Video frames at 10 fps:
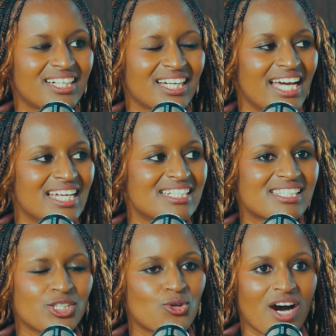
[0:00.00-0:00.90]
And
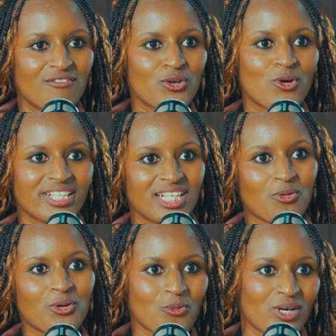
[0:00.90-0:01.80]
you have no idea
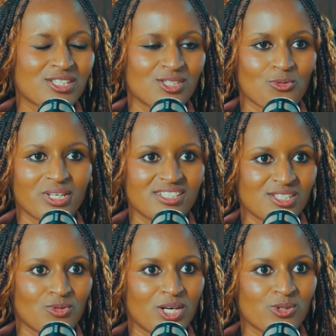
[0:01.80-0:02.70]
what works or what
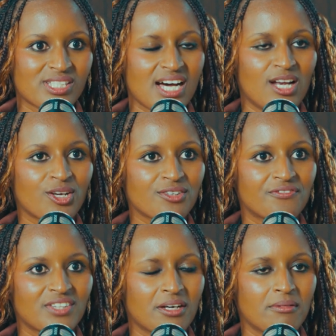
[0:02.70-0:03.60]
doesn't work. Because a lot
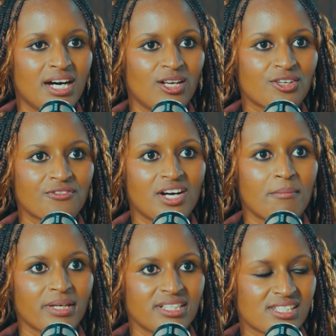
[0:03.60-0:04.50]
of companies